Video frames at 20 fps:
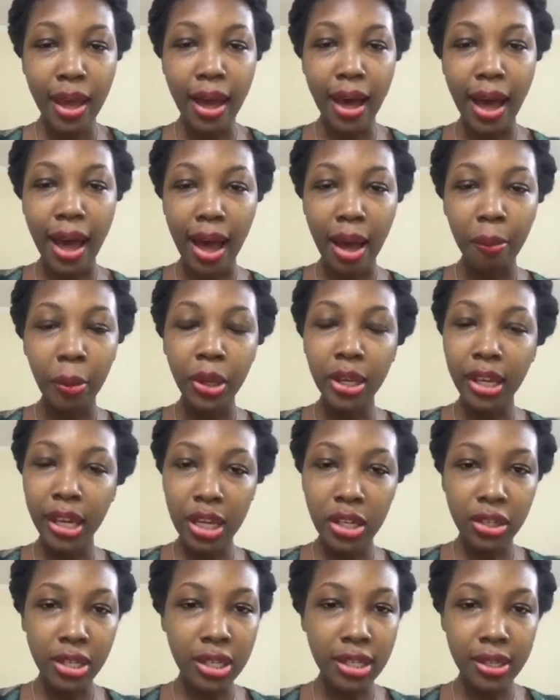But you
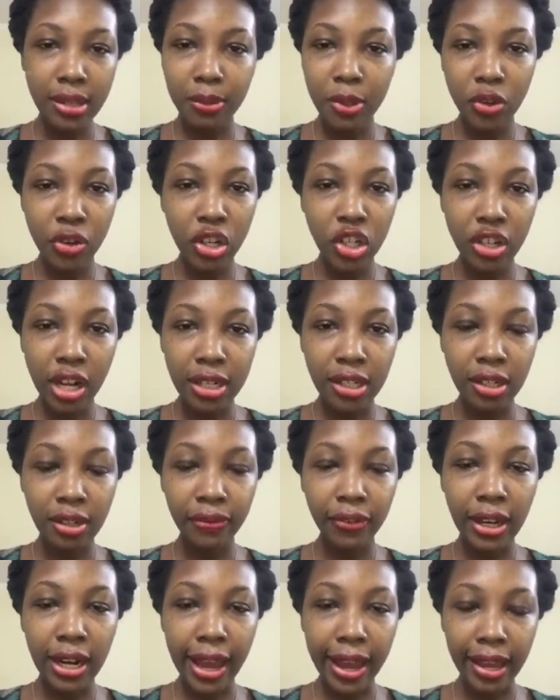can just screenshot it
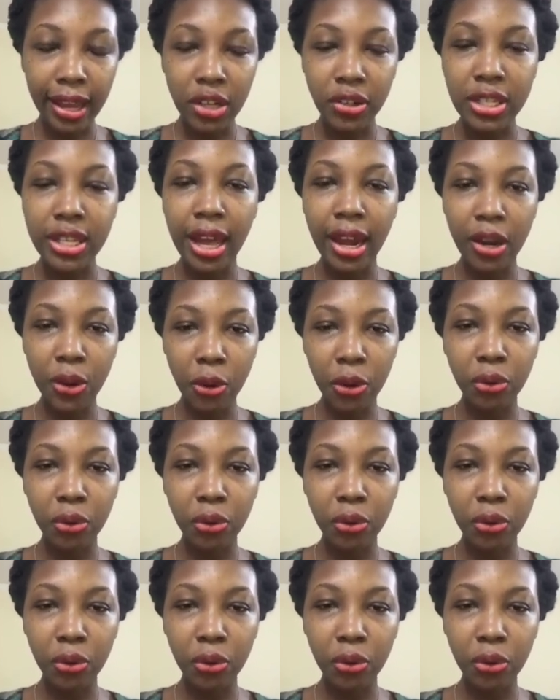if you like and just kind of go